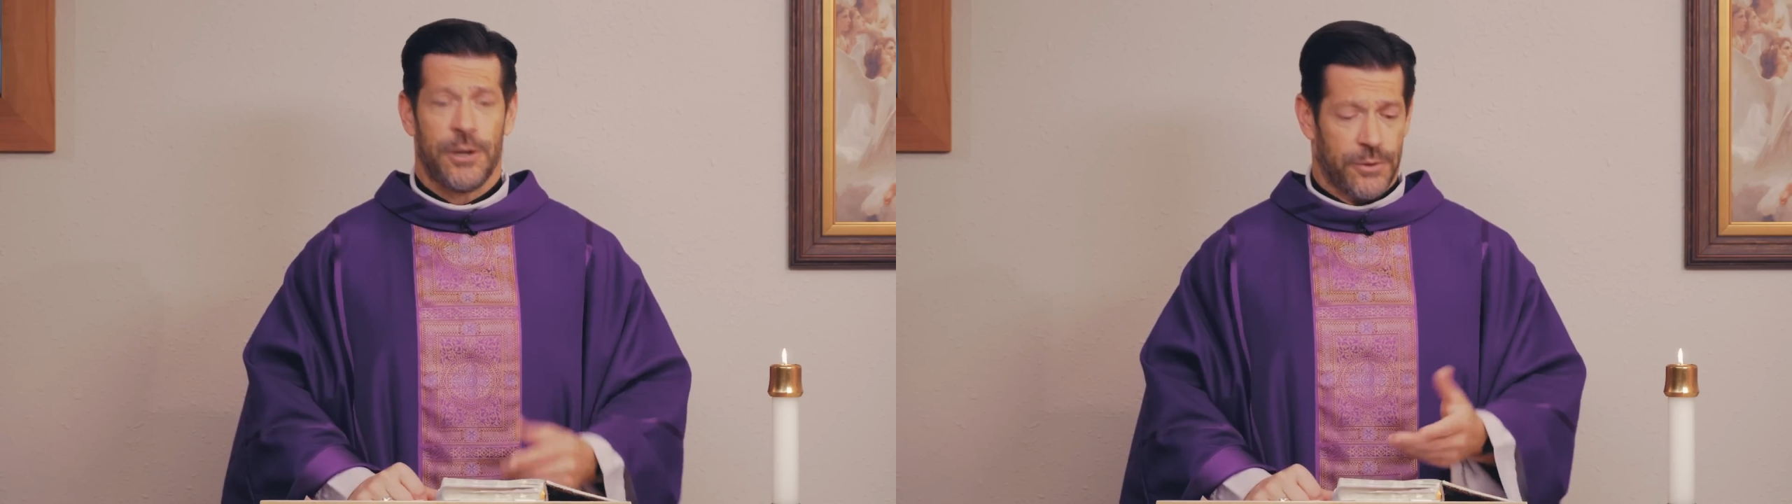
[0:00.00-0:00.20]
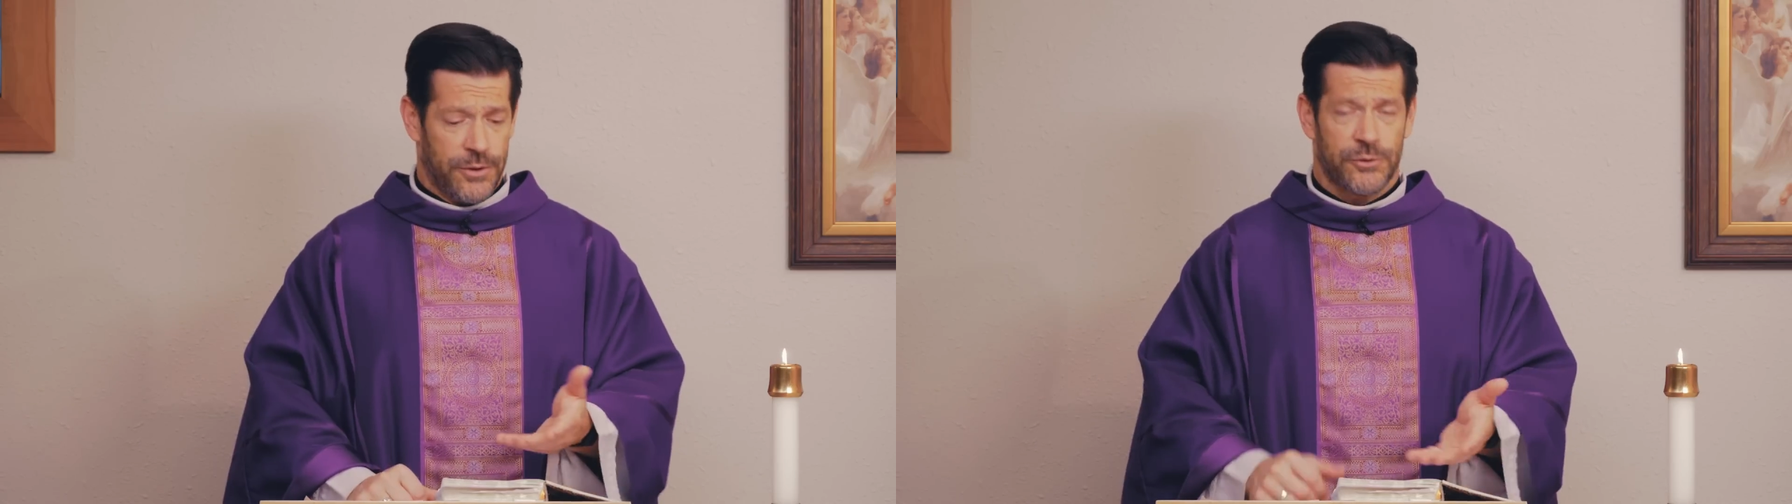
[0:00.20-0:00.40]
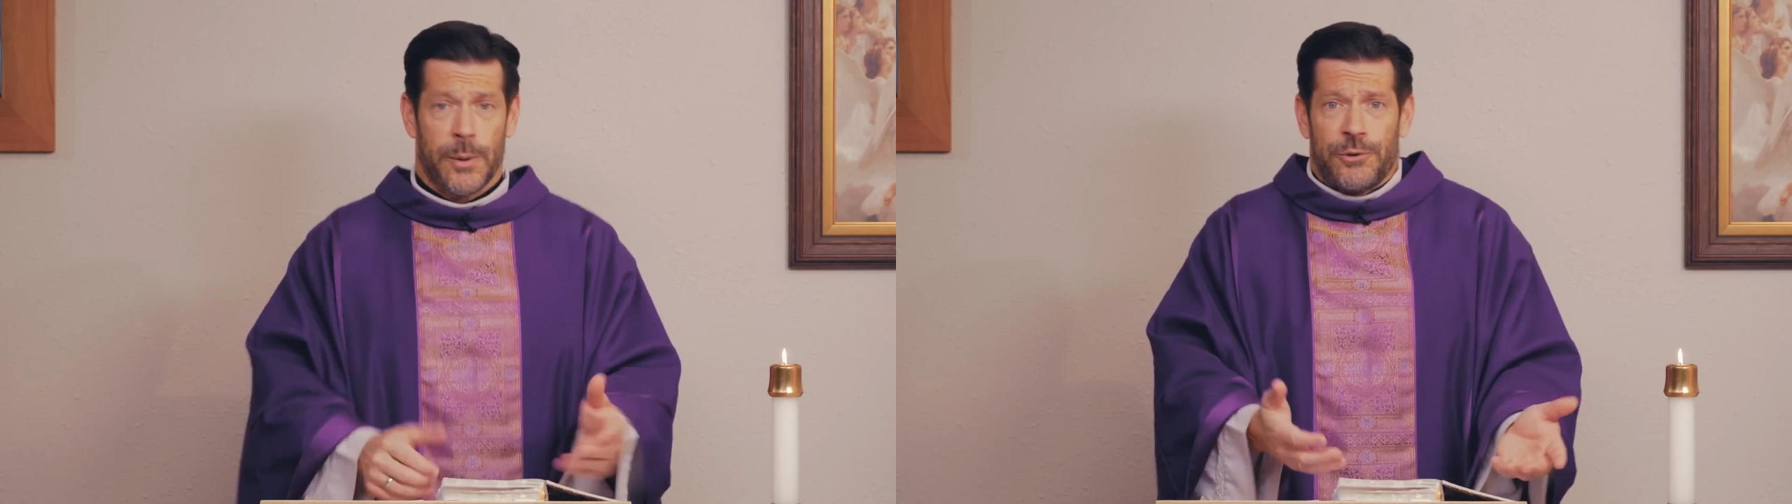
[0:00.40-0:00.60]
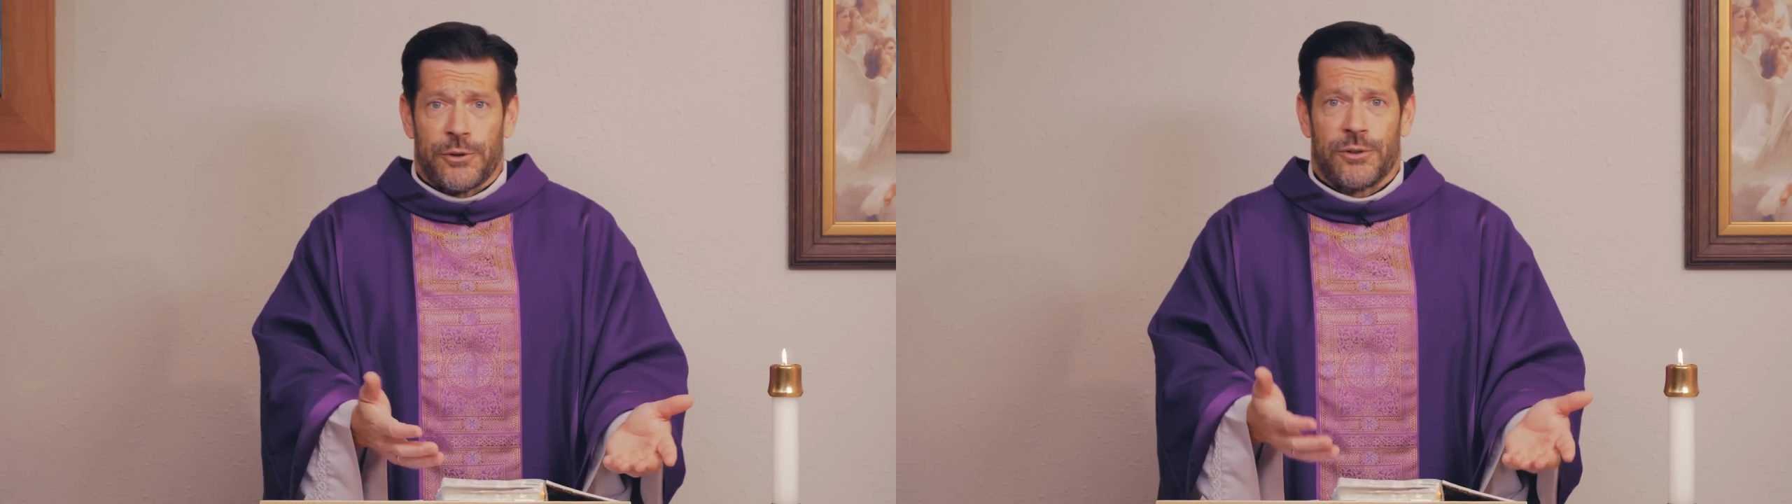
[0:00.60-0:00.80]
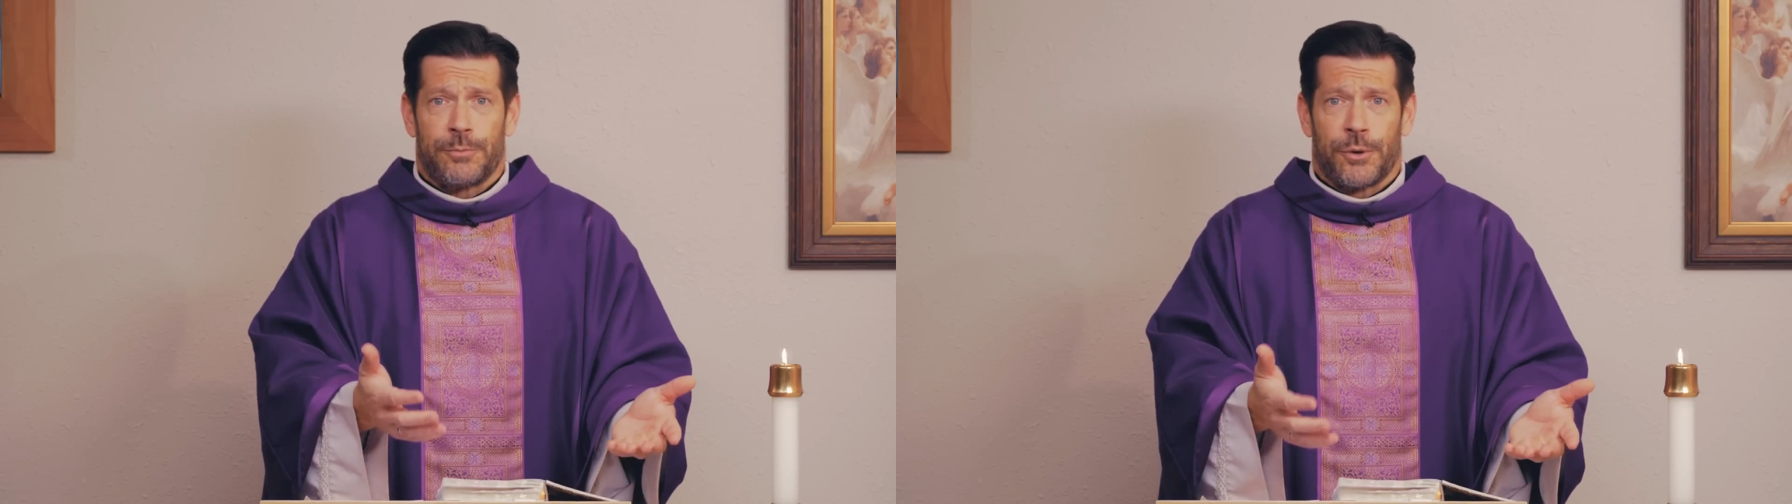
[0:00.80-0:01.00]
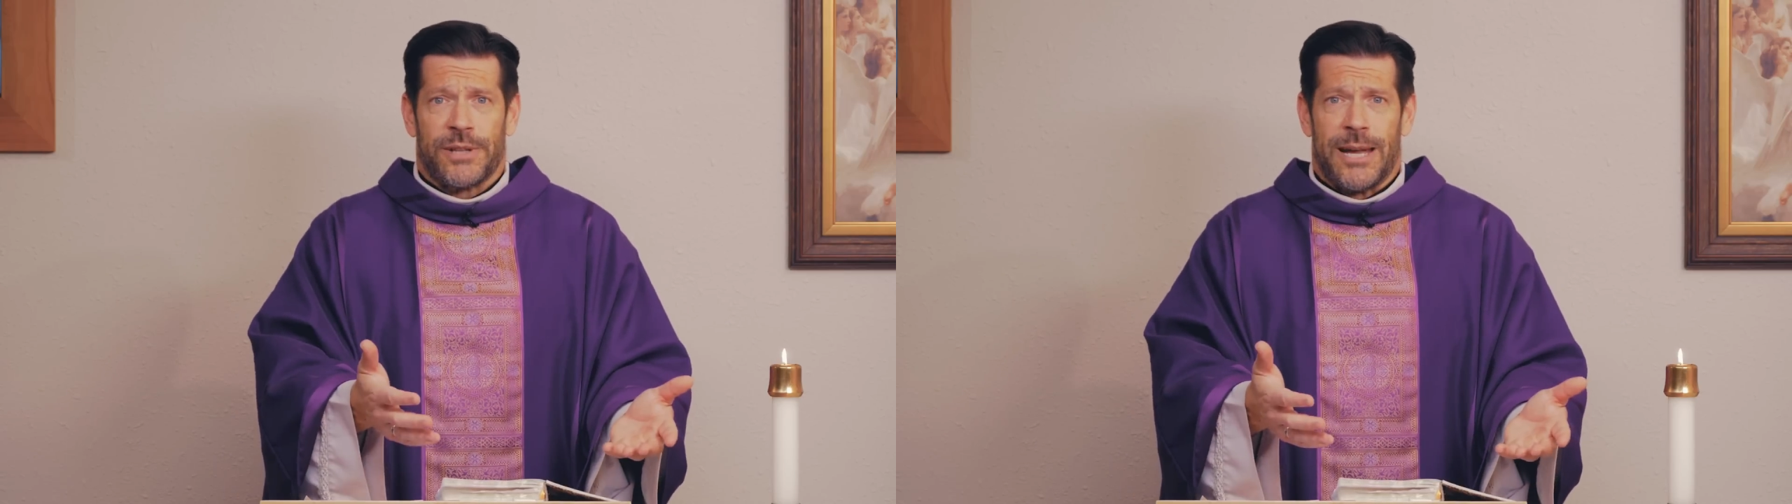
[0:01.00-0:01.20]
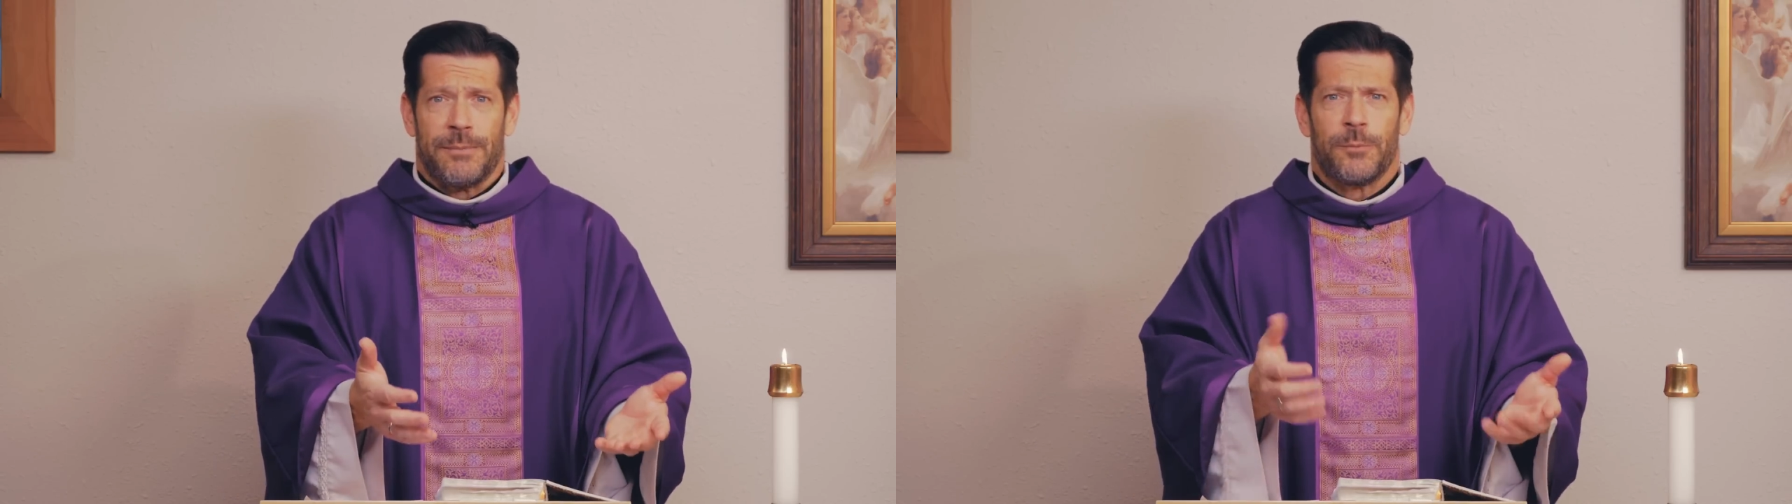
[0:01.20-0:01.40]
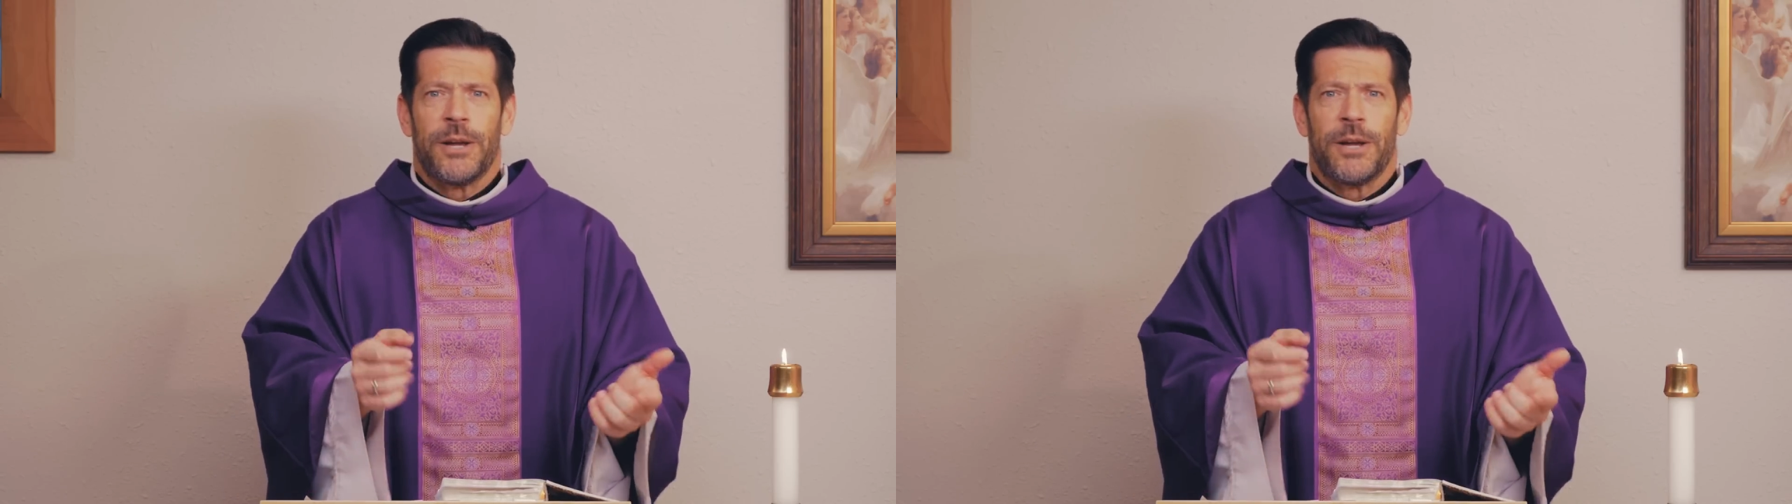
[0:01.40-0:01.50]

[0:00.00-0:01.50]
hear the scriptures proclaimed,